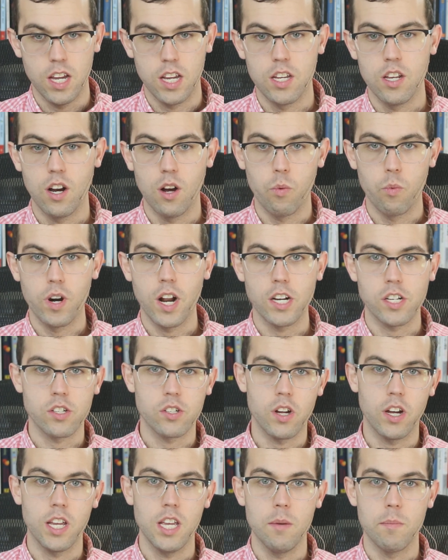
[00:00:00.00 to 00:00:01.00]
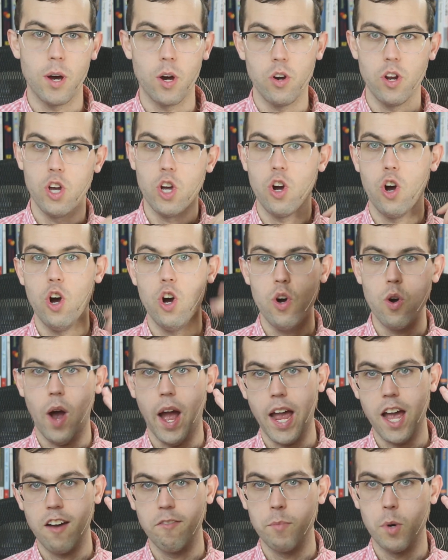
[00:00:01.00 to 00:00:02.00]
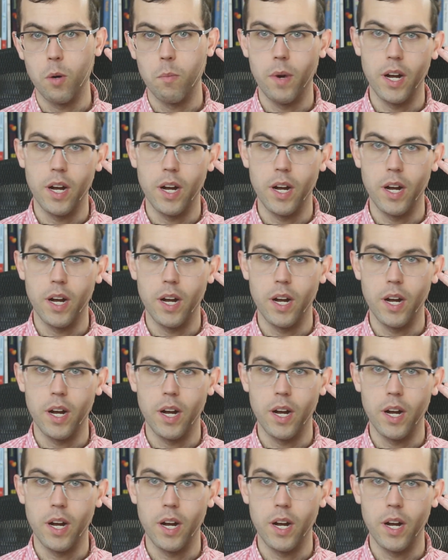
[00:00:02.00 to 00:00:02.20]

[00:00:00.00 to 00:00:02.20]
We're not just talking about, oh, I have more